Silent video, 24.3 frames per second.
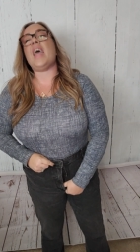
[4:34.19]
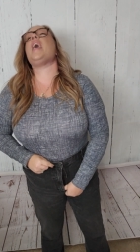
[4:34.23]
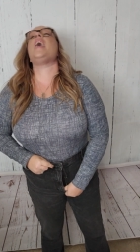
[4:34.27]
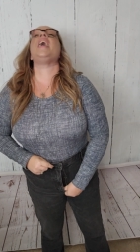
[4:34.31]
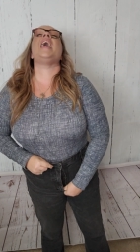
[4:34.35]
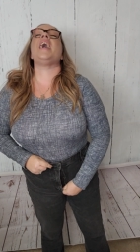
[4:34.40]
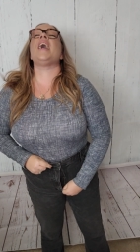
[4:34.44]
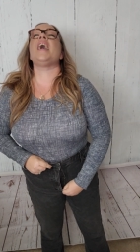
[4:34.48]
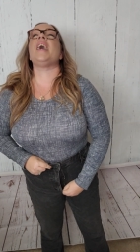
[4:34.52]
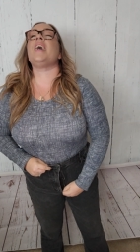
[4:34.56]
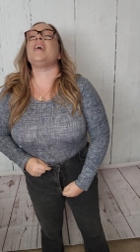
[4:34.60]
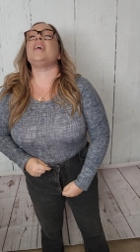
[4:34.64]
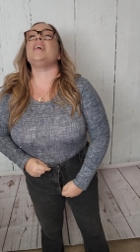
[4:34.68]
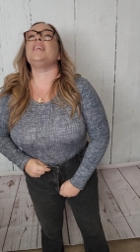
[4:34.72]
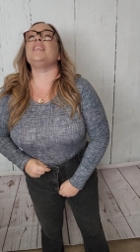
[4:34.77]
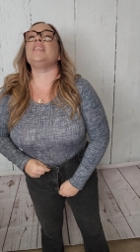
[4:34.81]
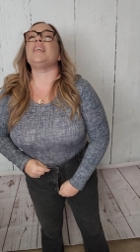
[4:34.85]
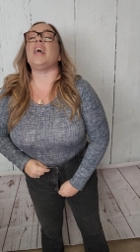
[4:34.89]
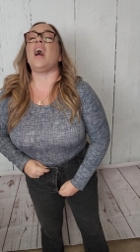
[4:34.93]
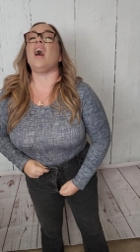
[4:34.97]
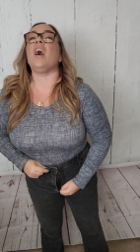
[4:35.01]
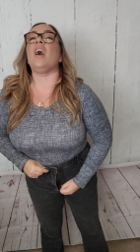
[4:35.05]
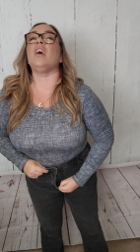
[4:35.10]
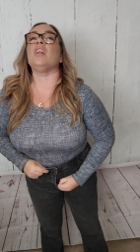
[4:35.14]

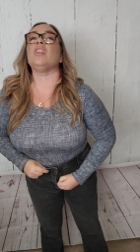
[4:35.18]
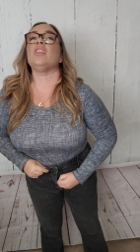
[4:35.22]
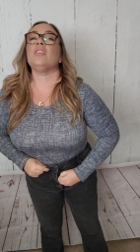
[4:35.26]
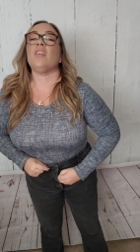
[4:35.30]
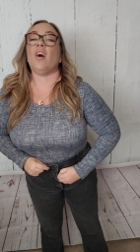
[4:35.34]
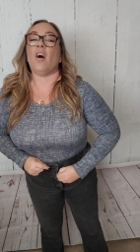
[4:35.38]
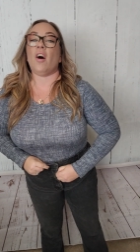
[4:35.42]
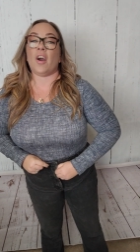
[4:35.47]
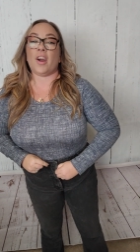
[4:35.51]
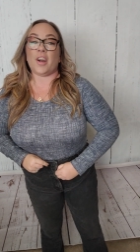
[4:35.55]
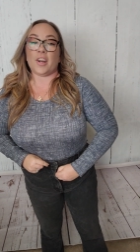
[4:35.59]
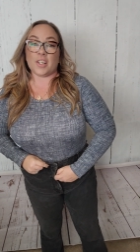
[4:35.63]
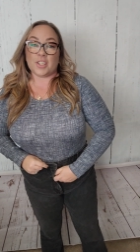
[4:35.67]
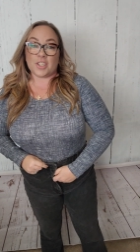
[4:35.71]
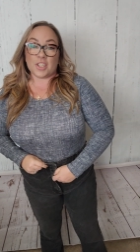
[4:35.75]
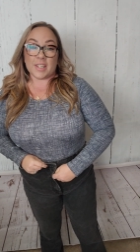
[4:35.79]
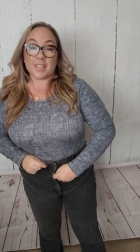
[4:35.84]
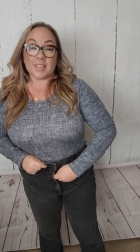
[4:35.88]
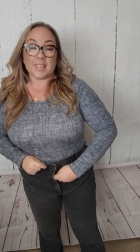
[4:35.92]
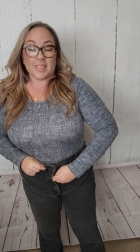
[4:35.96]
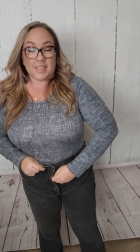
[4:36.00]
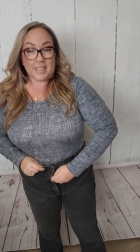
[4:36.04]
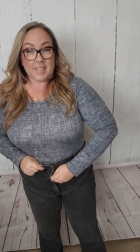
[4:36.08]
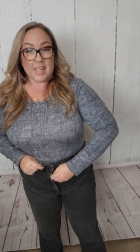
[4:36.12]
And a large
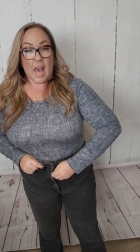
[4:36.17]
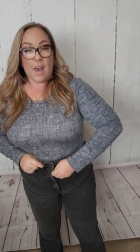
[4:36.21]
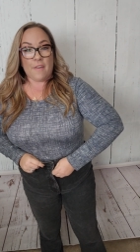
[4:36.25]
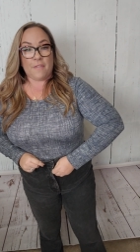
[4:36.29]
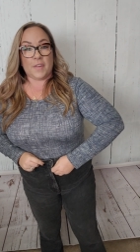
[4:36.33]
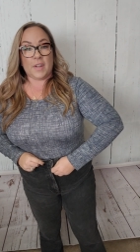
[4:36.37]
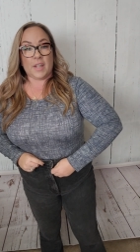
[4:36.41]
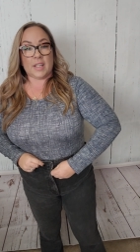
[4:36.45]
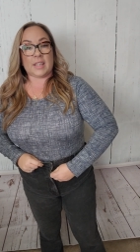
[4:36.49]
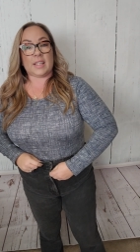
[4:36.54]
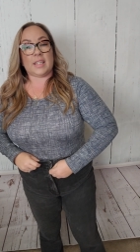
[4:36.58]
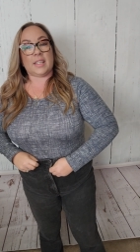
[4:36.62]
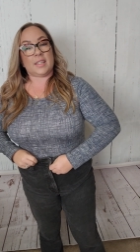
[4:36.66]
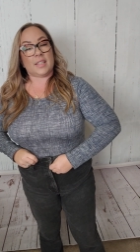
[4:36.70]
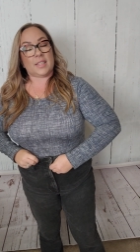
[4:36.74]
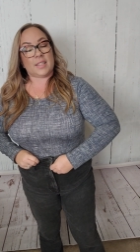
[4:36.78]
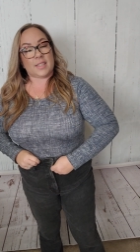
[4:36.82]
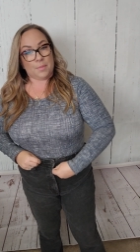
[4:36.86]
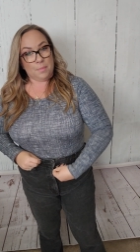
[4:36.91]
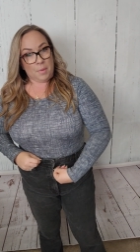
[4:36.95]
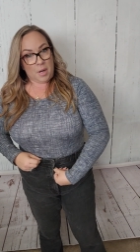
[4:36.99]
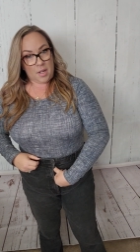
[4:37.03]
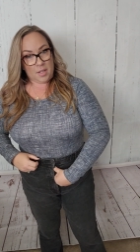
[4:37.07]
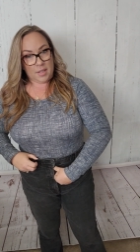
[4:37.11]
is definitely the
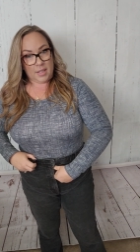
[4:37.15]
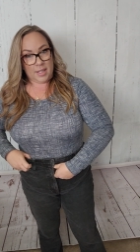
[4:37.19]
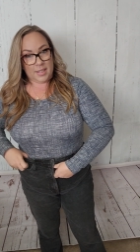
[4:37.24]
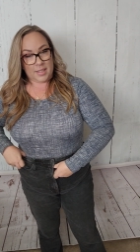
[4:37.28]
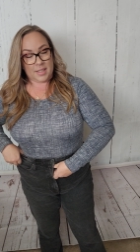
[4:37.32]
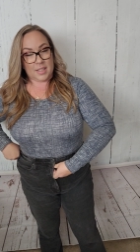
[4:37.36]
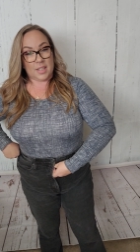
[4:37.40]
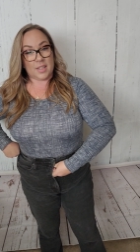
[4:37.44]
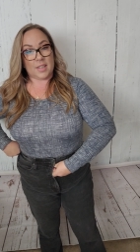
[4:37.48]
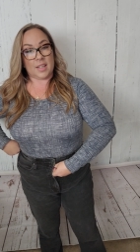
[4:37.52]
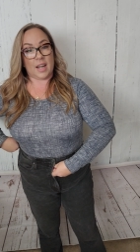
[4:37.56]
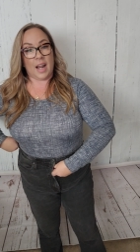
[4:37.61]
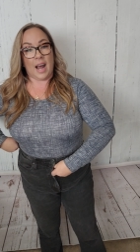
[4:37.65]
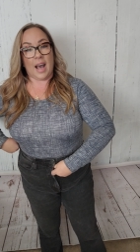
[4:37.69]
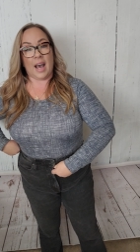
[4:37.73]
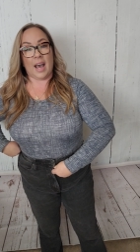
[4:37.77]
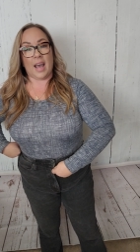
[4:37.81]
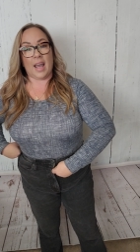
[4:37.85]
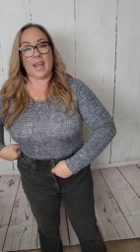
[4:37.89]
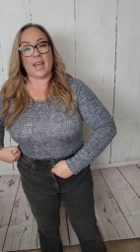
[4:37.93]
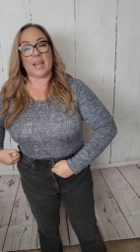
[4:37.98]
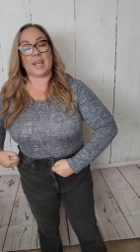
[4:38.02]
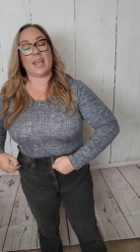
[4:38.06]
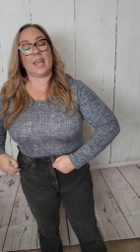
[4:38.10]
smallest that
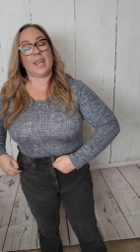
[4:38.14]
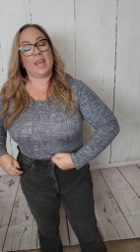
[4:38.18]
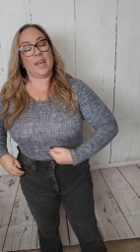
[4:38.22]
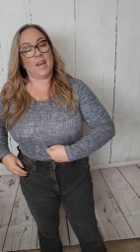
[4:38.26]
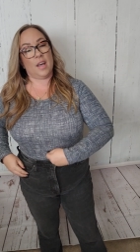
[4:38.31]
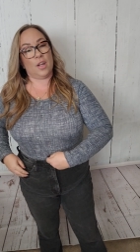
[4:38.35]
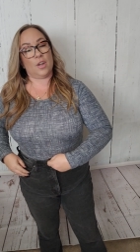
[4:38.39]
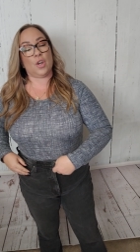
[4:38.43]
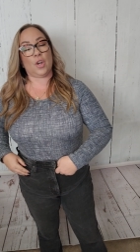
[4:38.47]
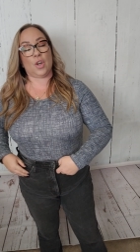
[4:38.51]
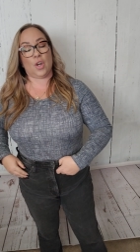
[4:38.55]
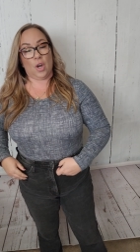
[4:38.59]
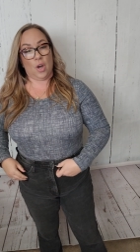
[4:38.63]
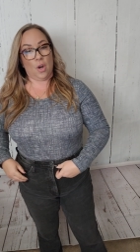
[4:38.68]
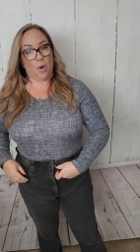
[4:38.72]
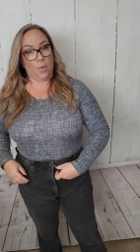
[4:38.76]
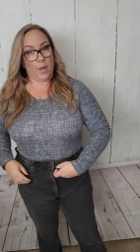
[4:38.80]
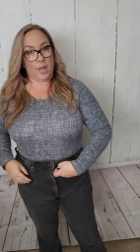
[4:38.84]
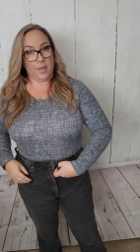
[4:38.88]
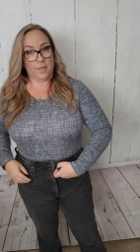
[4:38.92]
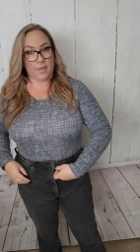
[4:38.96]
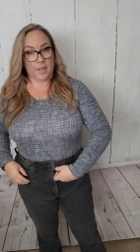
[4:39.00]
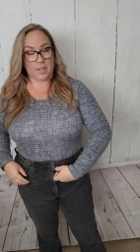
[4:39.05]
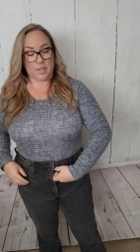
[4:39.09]
I can go
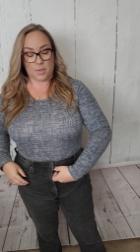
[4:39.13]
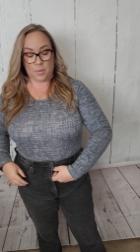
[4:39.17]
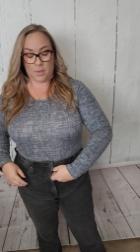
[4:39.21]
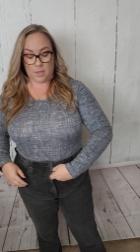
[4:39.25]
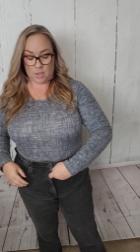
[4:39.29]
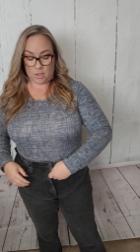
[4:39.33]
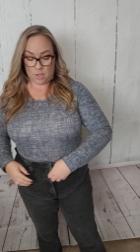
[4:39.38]
in this one.